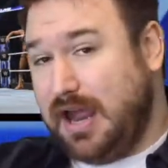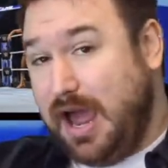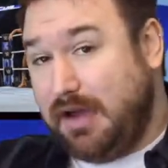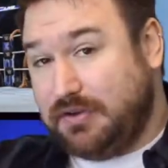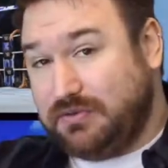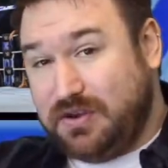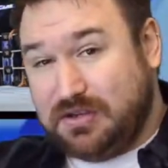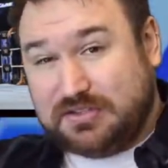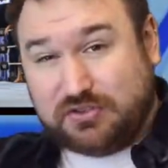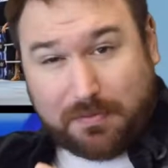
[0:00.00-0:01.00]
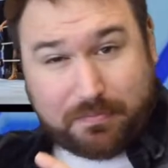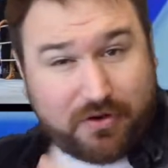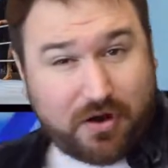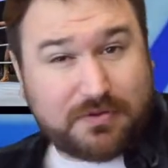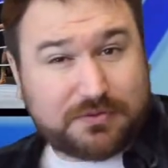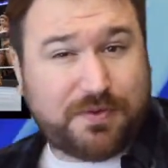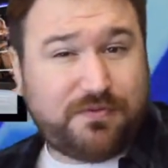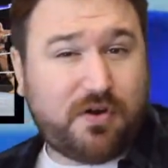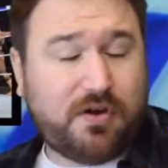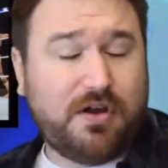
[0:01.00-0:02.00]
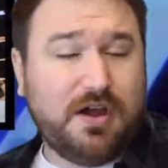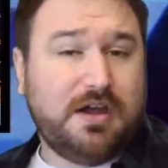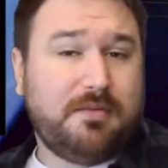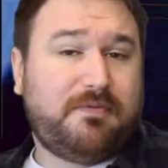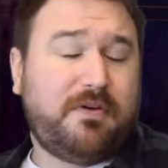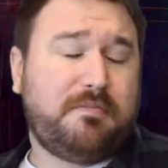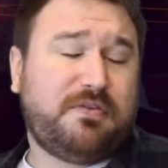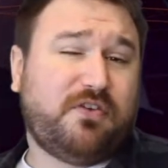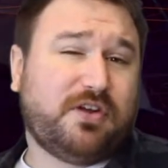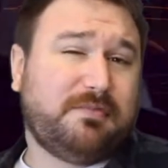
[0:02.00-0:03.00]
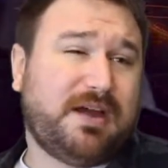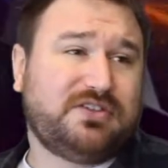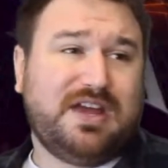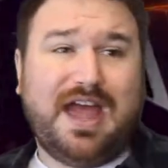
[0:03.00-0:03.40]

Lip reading: having really strong promos before the match,